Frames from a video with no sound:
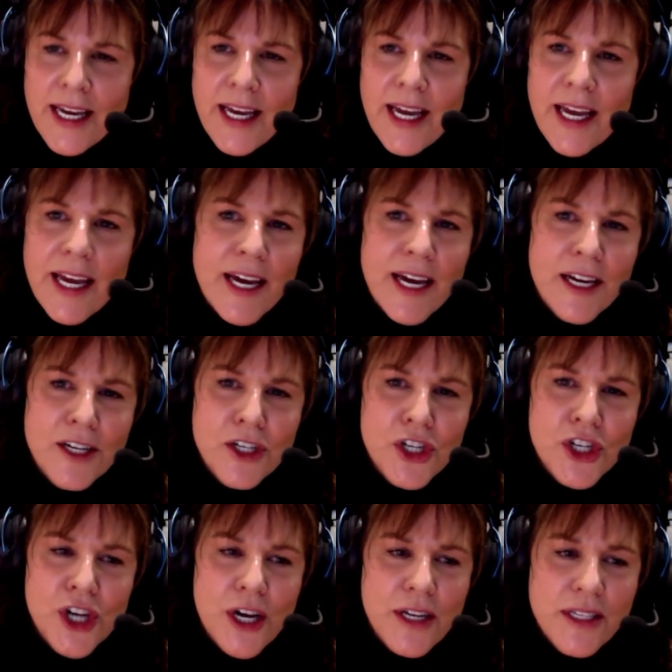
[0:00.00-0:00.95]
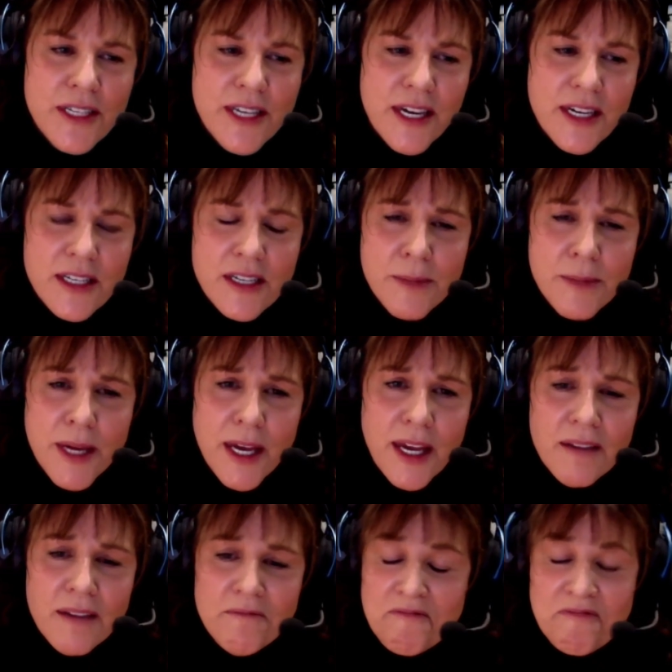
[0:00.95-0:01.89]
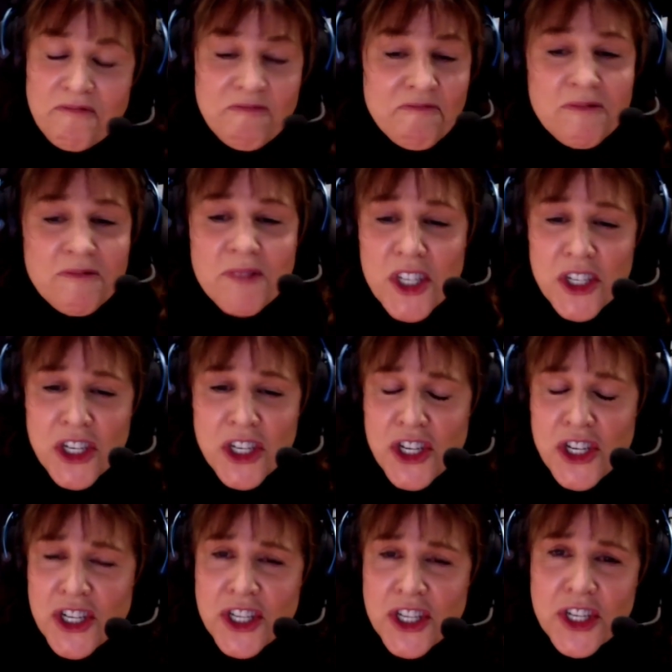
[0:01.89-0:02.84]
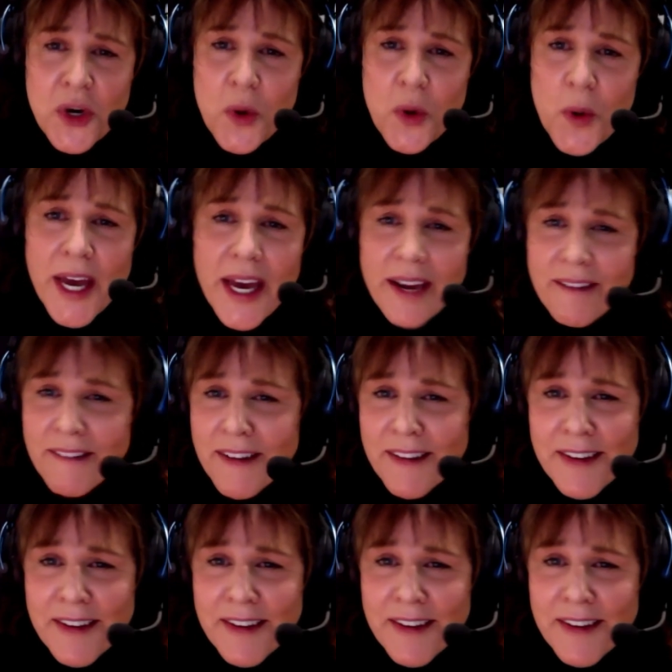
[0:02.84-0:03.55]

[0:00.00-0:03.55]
And Sean said to me, "You should just quit